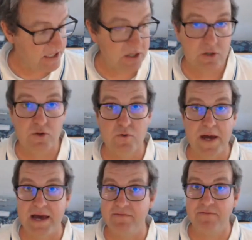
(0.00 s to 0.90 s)
uh, see
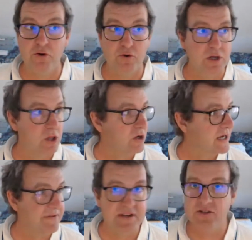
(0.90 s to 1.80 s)
you at
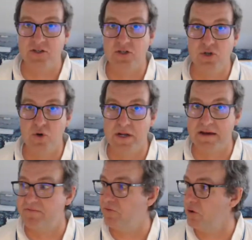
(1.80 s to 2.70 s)
four o'clock. I have another
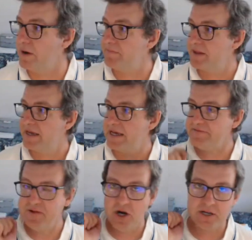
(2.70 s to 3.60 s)
tutorial at
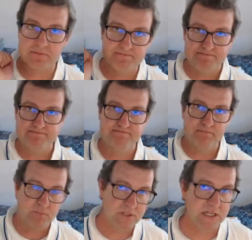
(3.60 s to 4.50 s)
four. If not,
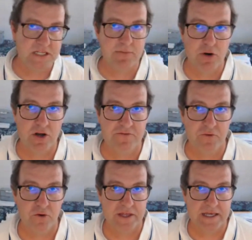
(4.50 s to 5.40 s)
see you
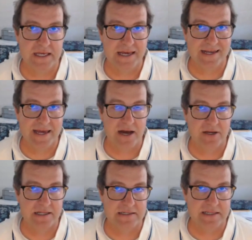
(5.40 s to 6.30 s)
tomorrow for
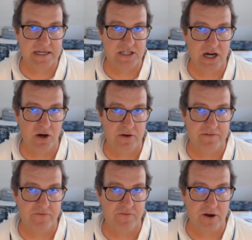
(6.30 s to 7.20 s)
the calculus
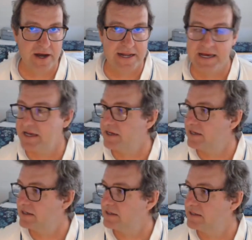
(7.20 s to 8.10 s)
lecture on a
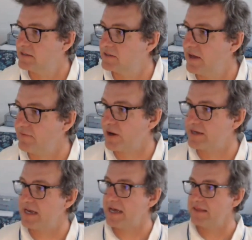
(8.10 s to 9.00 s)
Friday.
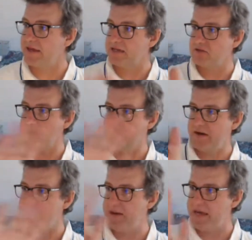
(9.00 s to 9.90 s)
So have a great day.
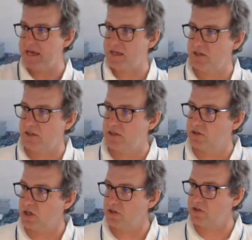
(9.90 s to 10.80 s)
Thanks, Oliver,
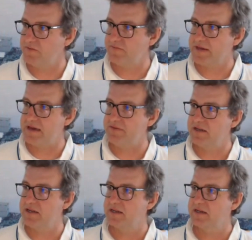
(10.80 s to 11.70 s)
Ben, Joseph,
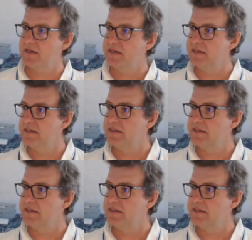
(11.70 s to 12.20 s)
Kevin,